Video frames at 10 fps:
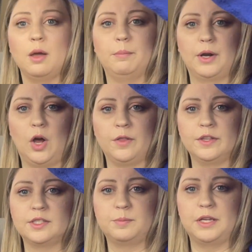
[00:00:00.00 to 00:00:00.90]
But on
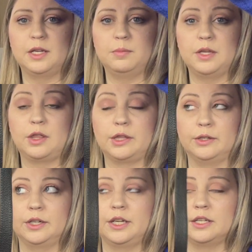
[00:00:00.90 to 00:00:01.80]
the Speedy B
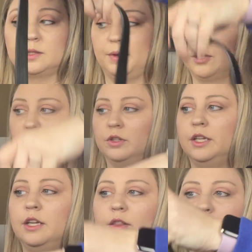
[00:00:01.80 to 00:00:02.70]
30
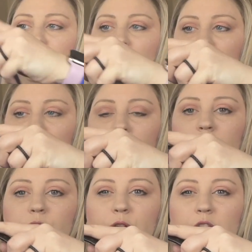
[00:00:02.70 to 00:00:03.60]
especially, the
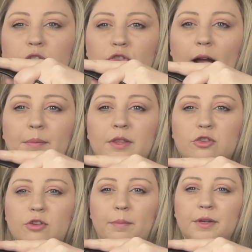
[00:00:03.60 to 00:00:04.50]
buckles for the strap and the
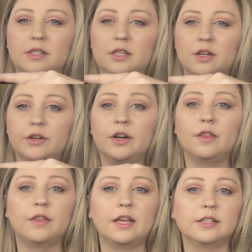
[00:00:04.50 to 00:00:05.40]
strap extender,
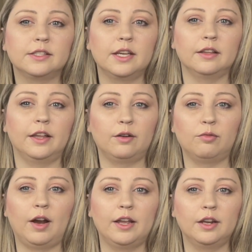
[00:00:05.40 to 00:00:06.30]
they sit like
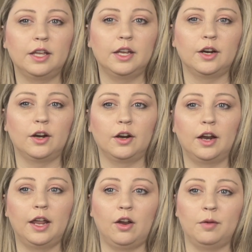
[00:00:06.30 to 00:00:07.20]
right here,
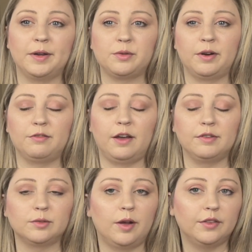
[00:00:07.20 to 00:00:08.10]
and on my 25
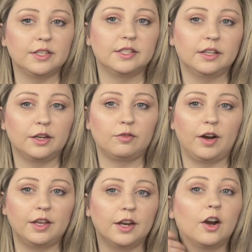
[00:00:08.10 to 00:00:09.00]
as well. They sit like
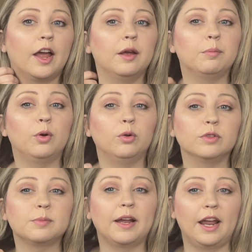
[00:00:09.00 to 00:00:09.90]
right here, and it
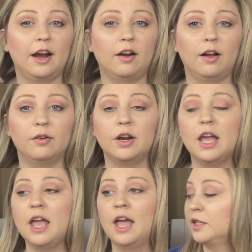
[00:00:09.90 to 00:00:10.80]
pulls my hair out.
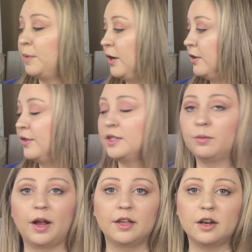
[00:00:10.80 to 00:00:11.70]
That's part of the reason
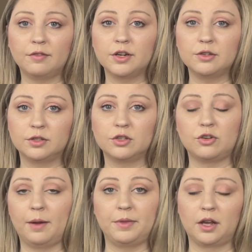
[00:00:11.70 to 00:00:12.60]
why I never use the
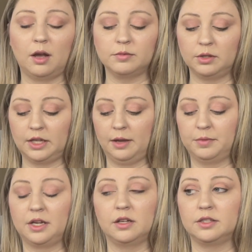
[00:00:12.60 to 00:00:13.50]
strap that comes with that,
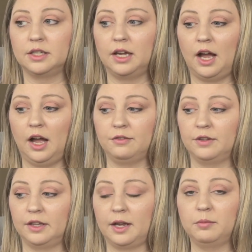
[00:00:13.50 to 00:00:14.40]
because I
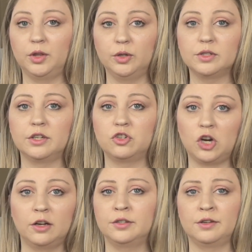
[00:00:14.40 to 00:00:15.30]
feel like I'm losing
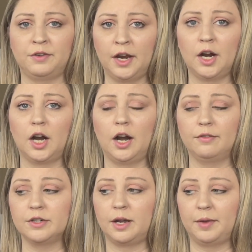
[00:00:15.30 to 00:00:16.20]
chunks of hair
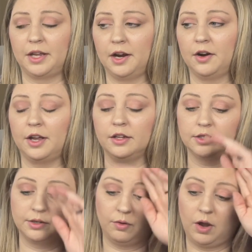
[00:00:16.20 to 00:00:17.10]
every time I carry it. And
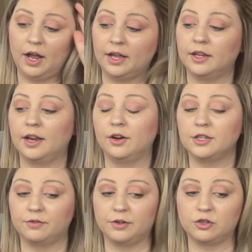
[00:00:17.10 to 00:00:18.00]
so I carry
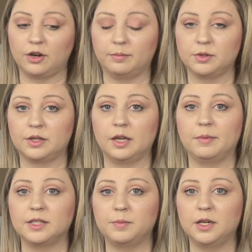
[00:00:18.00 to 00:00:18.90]
different straps with it.
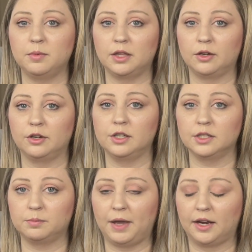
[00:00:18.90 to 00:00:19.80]
My Speedy B 30
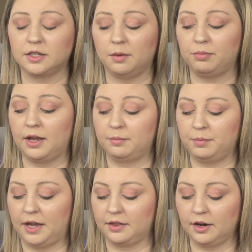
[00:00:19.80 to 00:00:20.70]
is packed up right
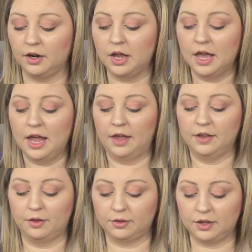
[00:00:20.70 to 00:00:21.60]
back there. And
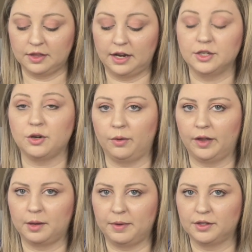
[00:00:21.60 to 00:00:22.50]
the other thing that I don't
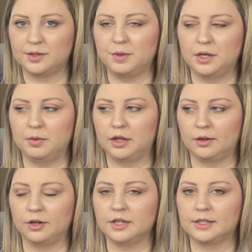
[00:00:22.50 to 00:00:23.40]
like about the Speedy B
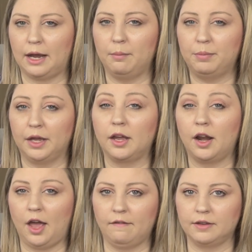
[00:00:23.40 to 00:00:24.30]
30 is how big and
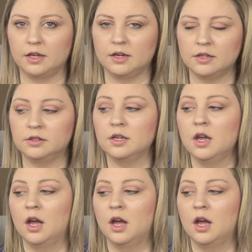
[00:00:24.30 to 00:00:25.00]
heavy it is.